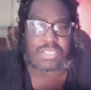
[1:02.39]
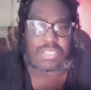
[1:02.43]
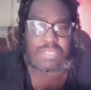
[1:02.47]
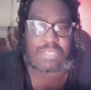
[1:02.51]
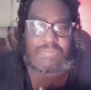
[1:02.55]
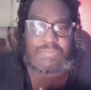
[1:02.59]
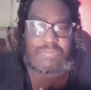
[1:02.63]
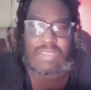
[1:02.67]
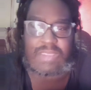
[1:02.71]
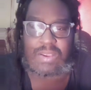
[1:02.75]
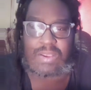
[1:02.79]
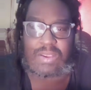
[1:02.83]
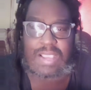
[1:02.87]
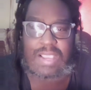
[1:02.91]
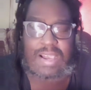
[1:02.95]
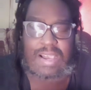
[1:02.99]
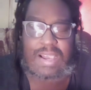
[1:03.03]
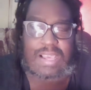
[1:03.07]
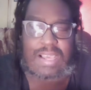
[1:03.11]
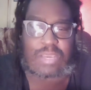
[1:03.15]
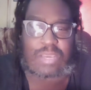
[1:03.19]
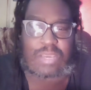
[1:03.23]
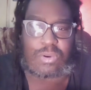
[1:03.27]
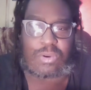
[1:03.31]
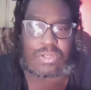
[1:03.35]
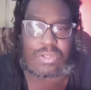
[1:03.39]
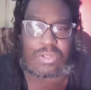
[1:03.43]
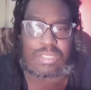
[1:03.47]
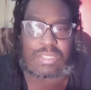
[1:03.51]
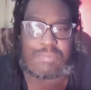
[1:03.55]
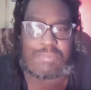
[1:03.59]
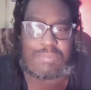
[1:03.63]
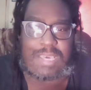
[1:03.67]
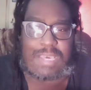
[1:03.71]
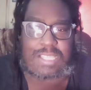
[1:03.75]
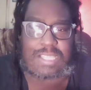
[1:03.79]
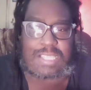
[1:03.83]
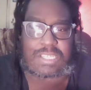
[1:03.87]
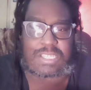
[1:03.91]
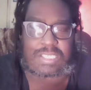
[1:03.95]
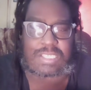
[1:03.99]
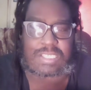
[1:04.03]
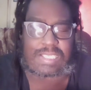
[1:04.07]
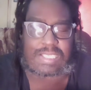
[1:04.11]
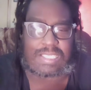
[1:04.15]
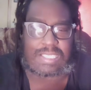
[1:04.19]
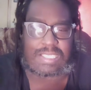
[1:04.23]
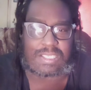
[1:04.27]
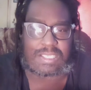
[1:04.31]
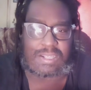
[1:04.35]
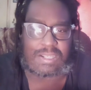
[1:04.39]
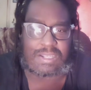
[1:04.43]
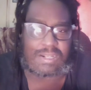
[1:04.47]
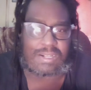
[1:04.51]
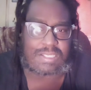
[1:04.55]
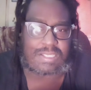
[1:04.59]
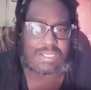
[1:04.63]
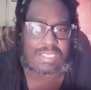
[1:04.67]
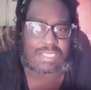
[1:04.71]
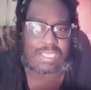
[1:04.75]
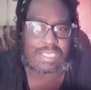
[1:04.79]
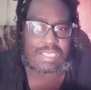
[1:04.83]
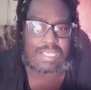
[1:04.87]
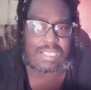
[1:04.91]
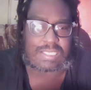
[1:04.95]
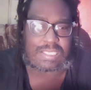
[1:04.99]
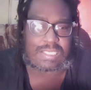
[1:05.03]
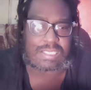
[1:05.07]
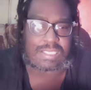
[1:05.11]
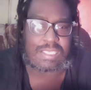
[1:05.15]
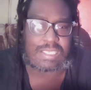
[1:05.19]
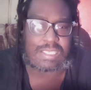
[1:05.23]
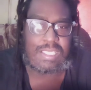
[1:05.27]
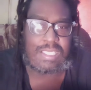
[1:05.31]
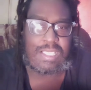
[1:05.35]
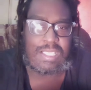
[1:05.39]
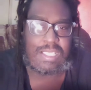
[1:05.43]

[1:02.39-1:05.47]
to very high quality matches and content.